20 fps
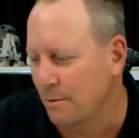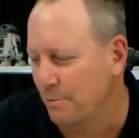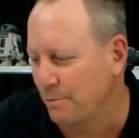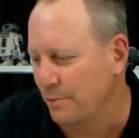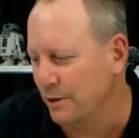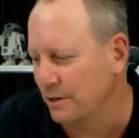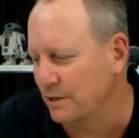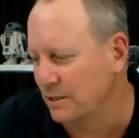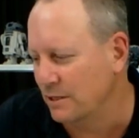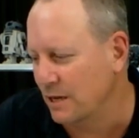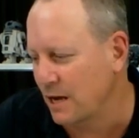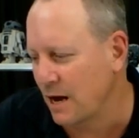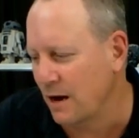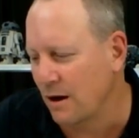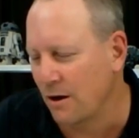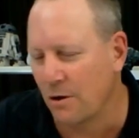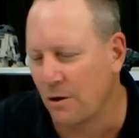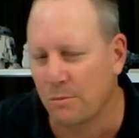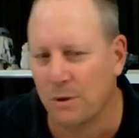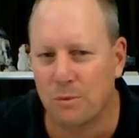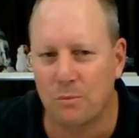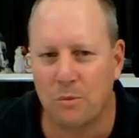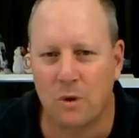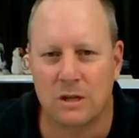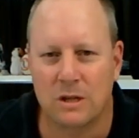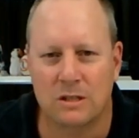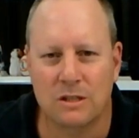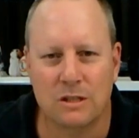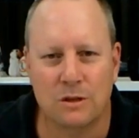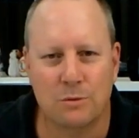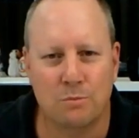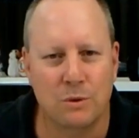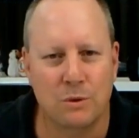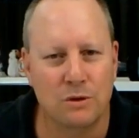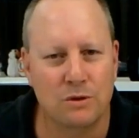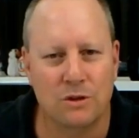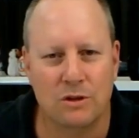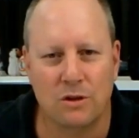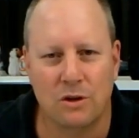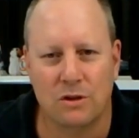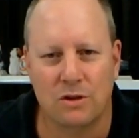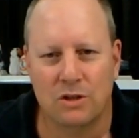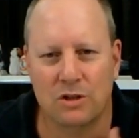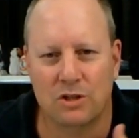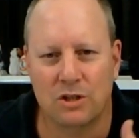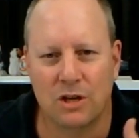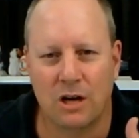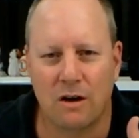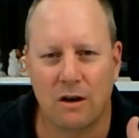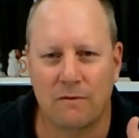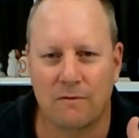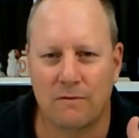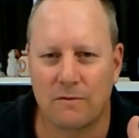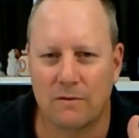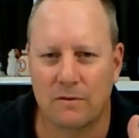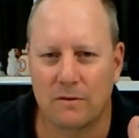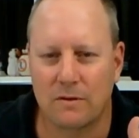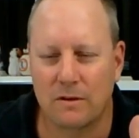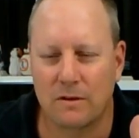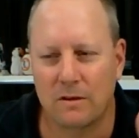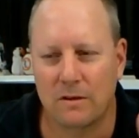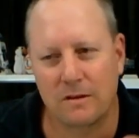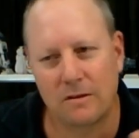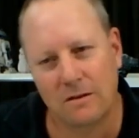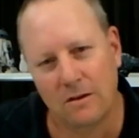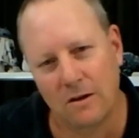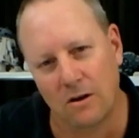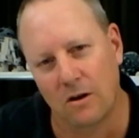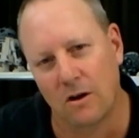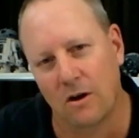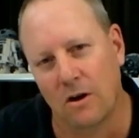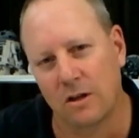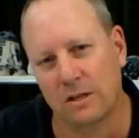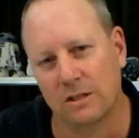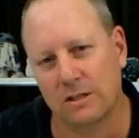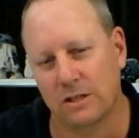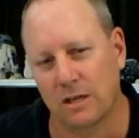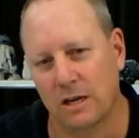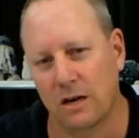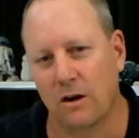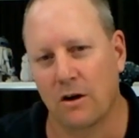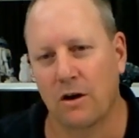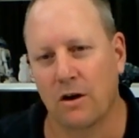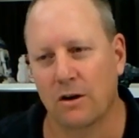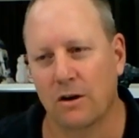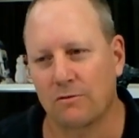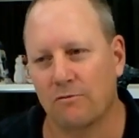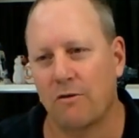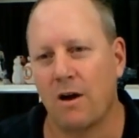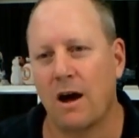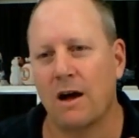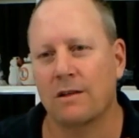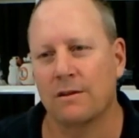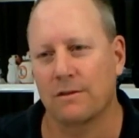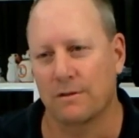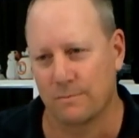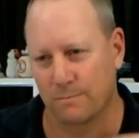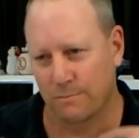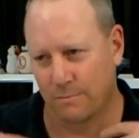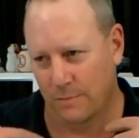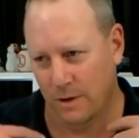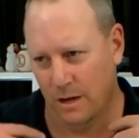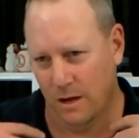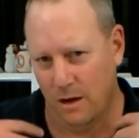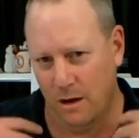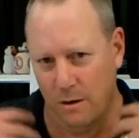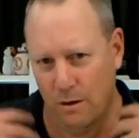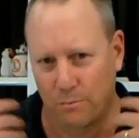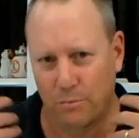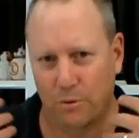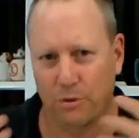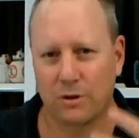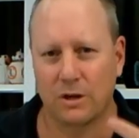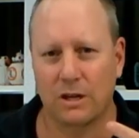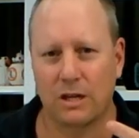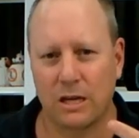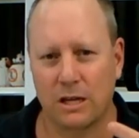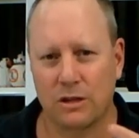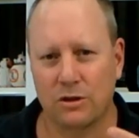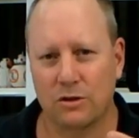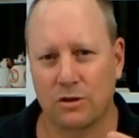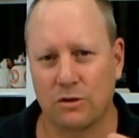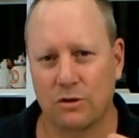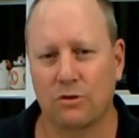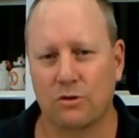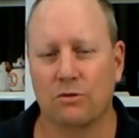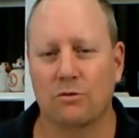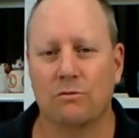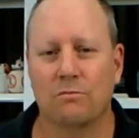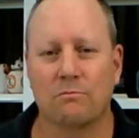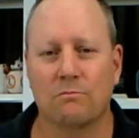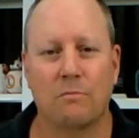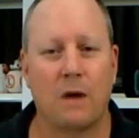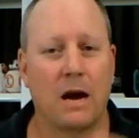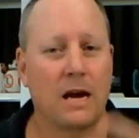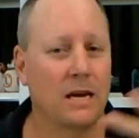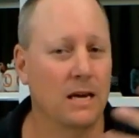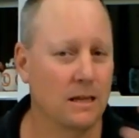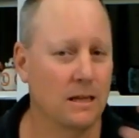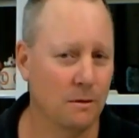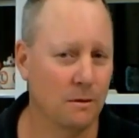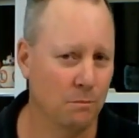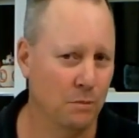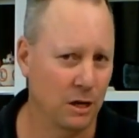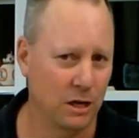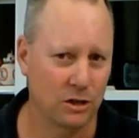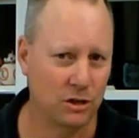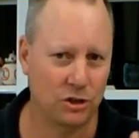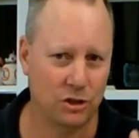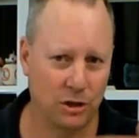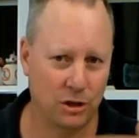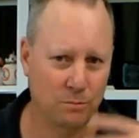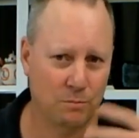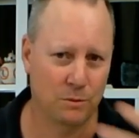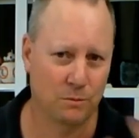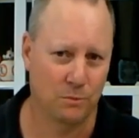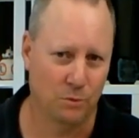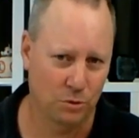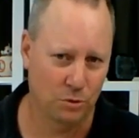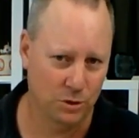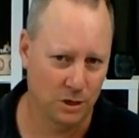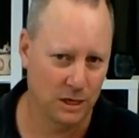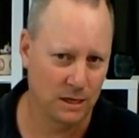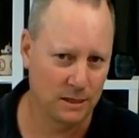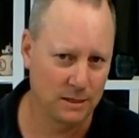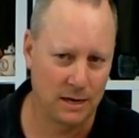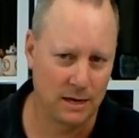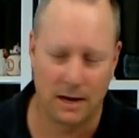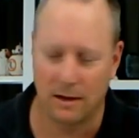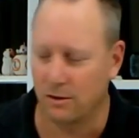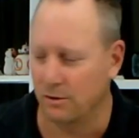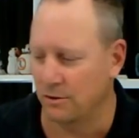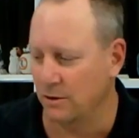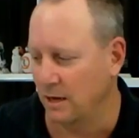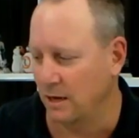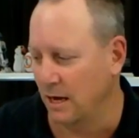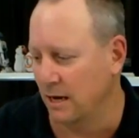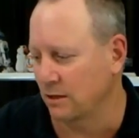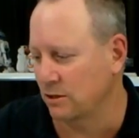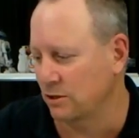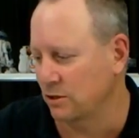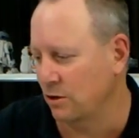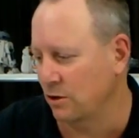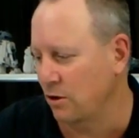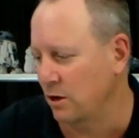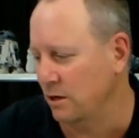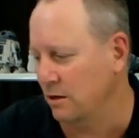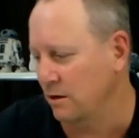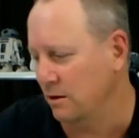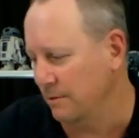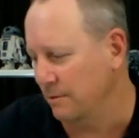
but I mean, once it's built and on the shelf, honestly, I'd rather than put it into making a bigger ship and more detail on the outside.